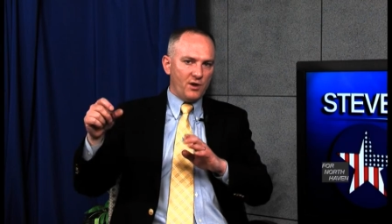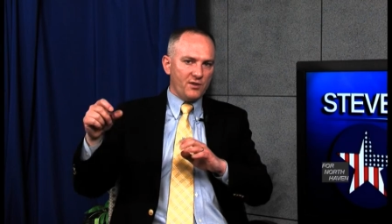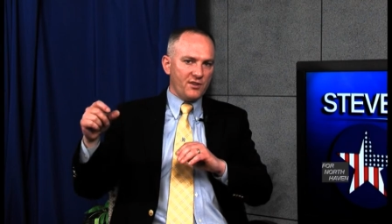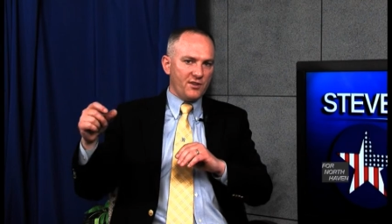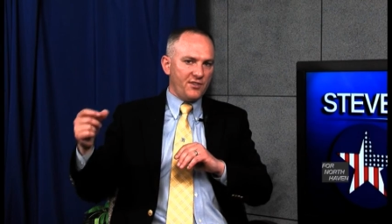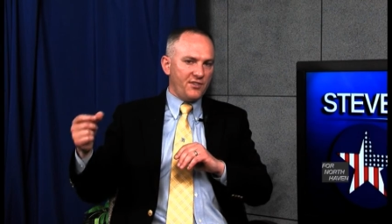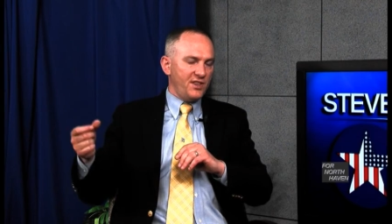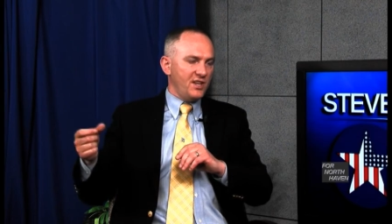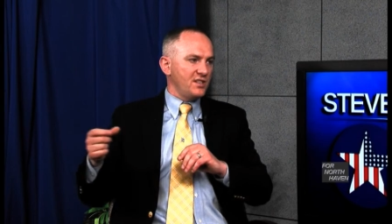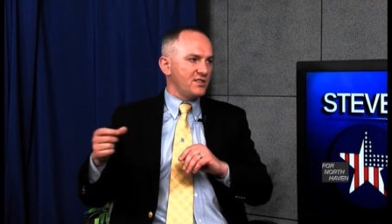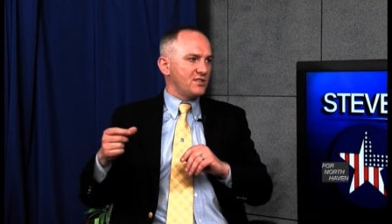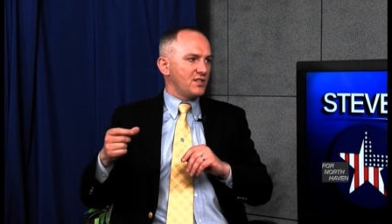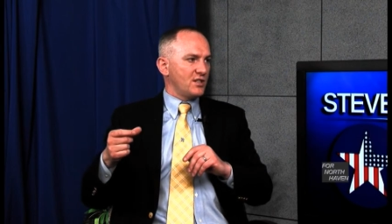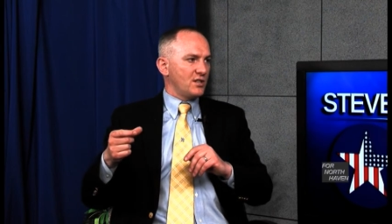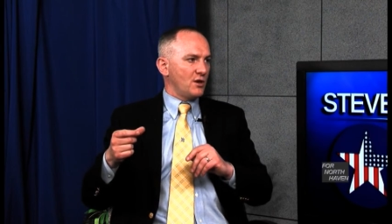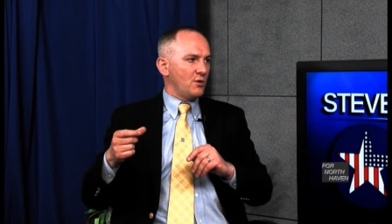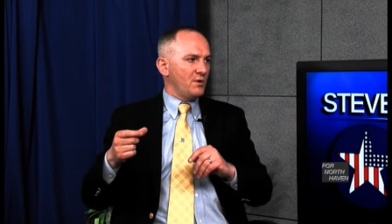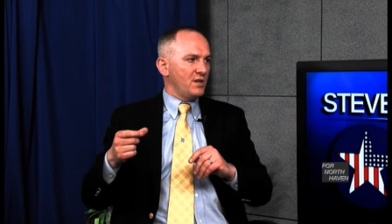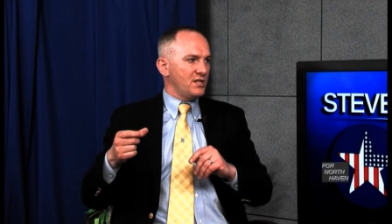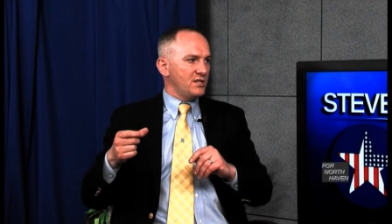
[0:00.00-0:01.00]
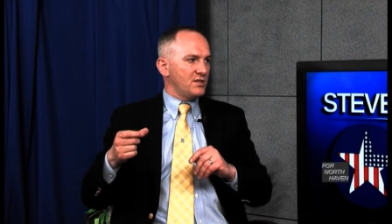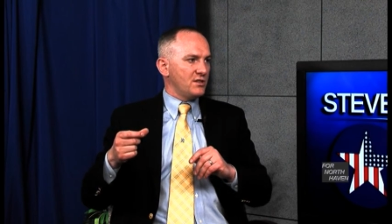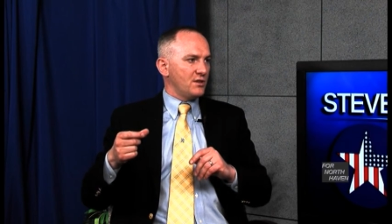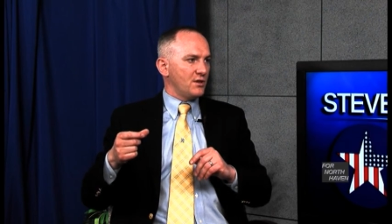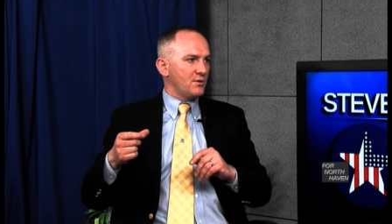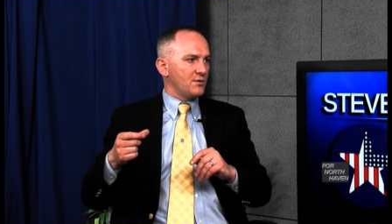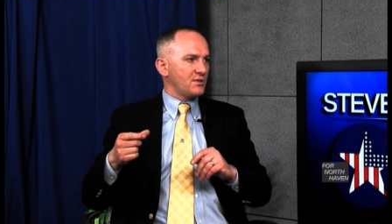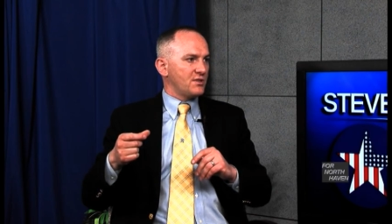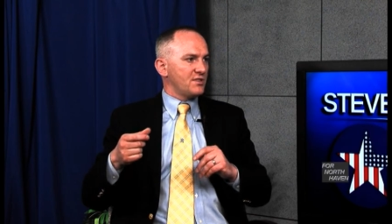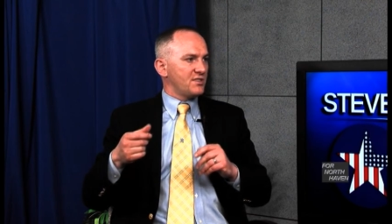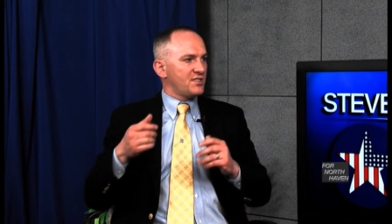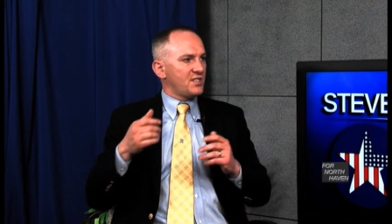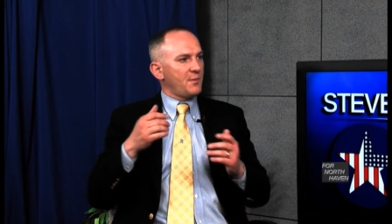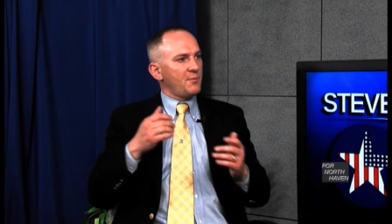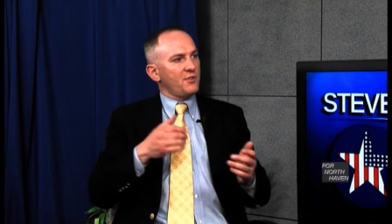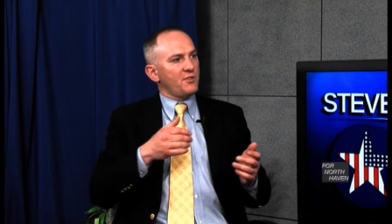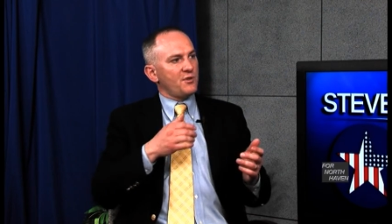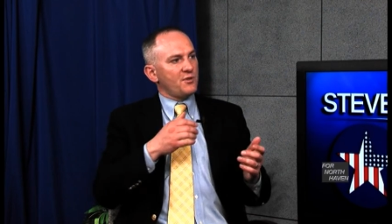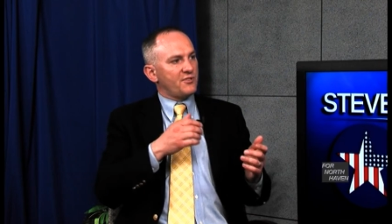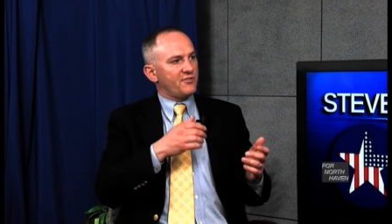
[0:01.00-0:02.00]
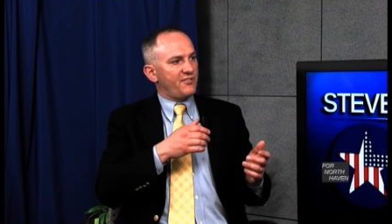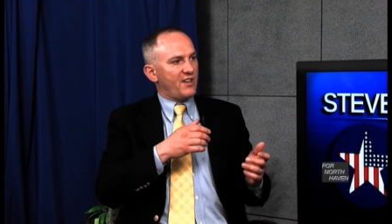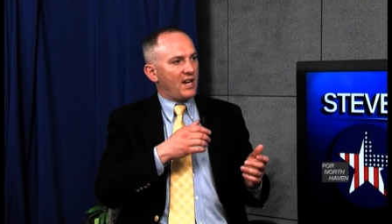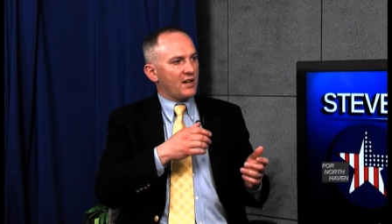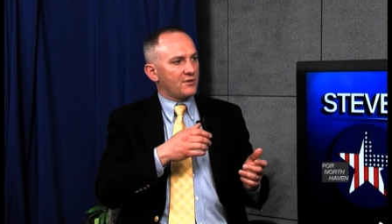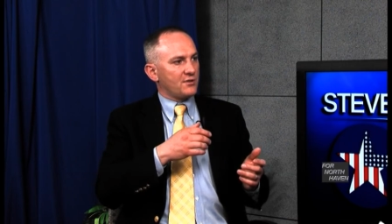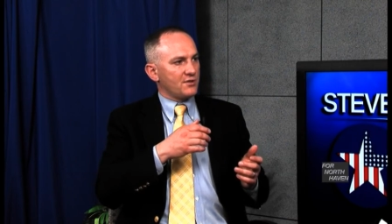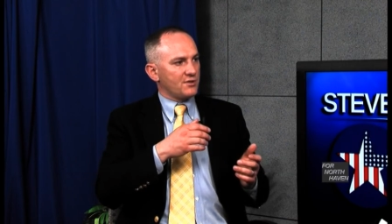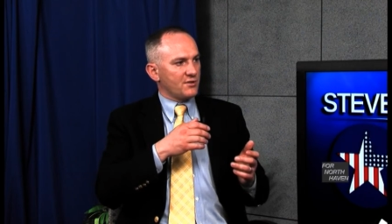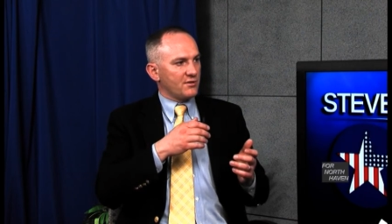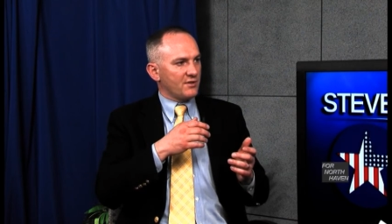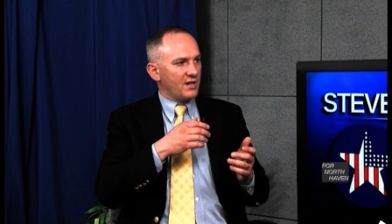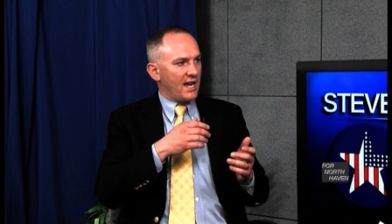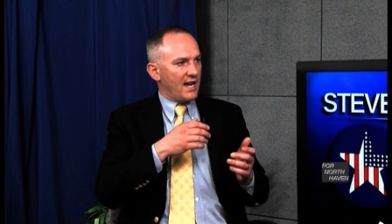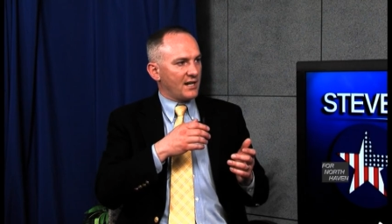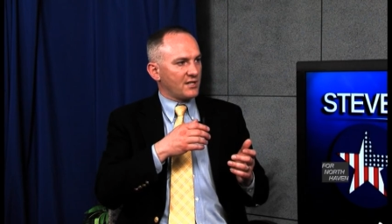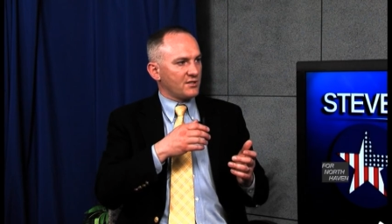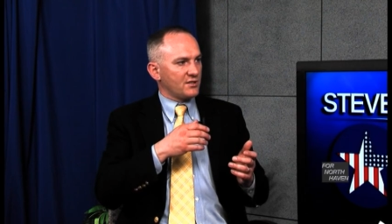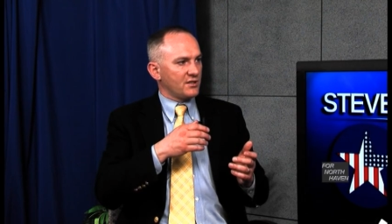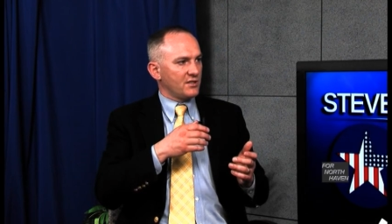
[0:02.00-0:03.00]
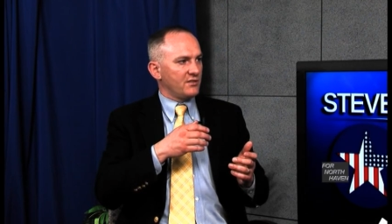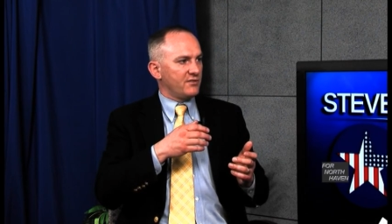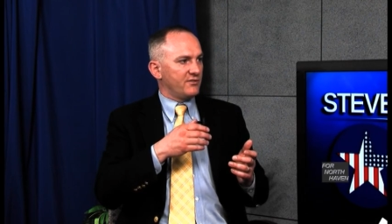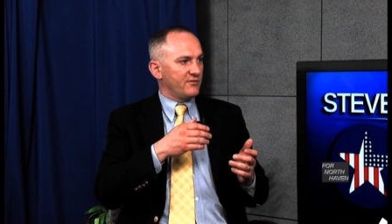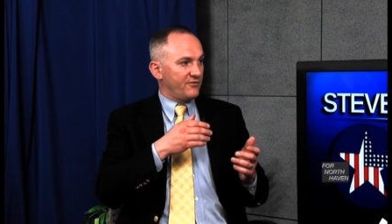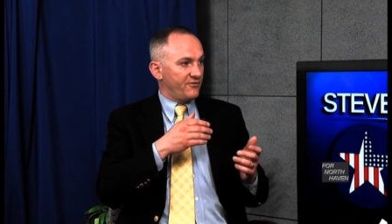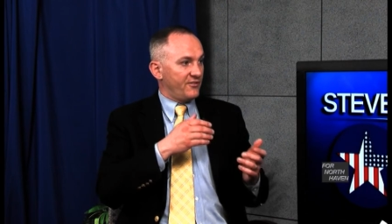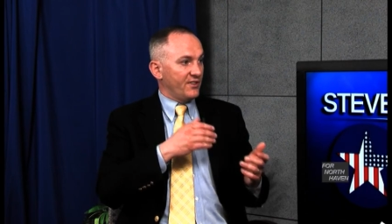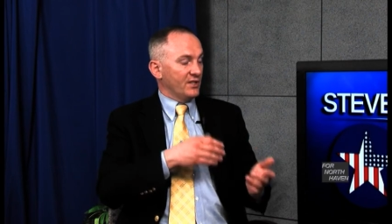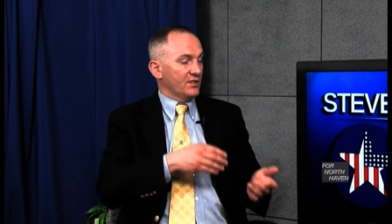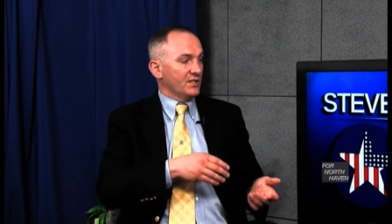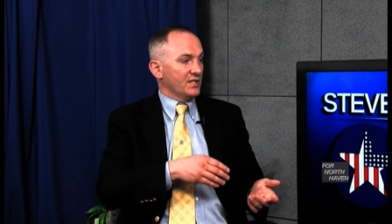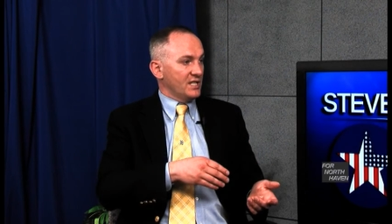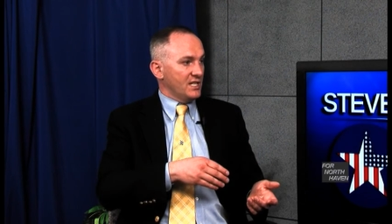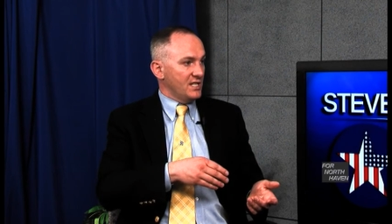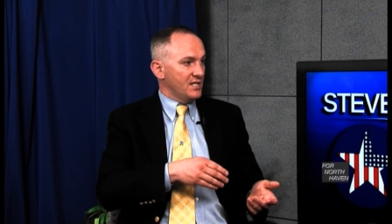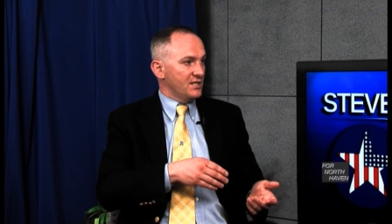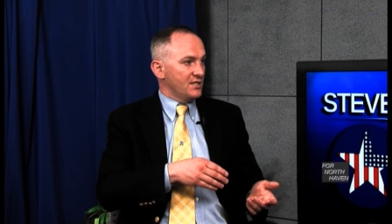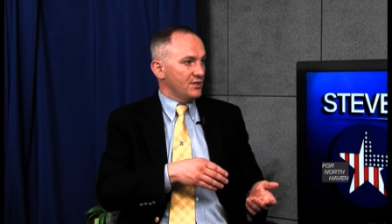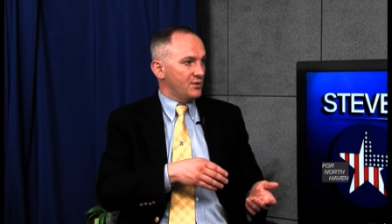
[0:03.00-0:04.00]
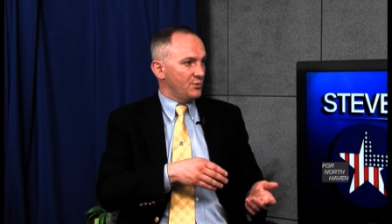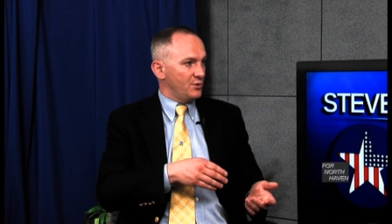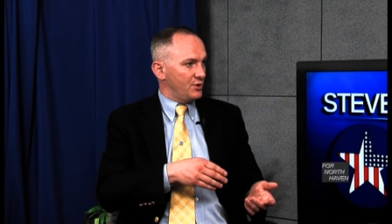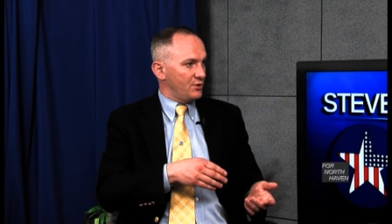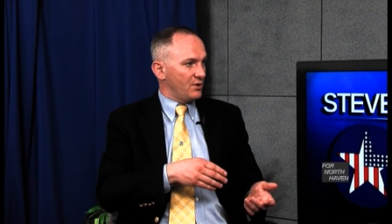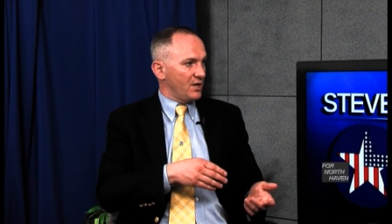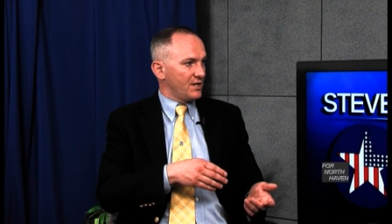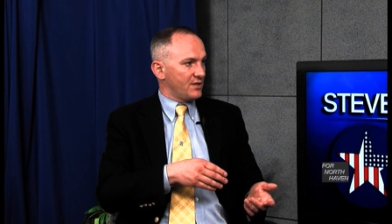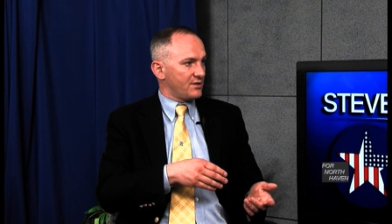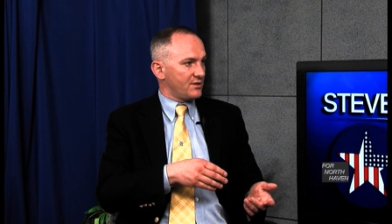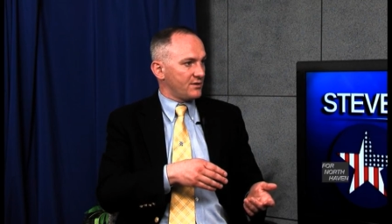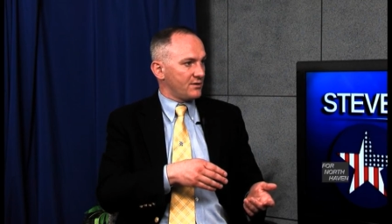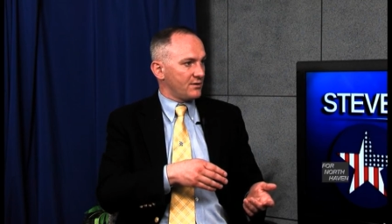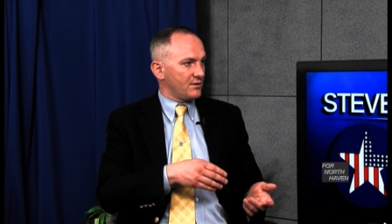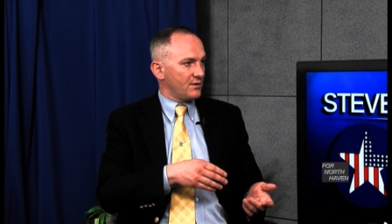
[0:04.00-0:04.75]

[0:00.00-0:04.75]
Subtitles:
the things that go into those, some of those factors are actually fairly easy to address.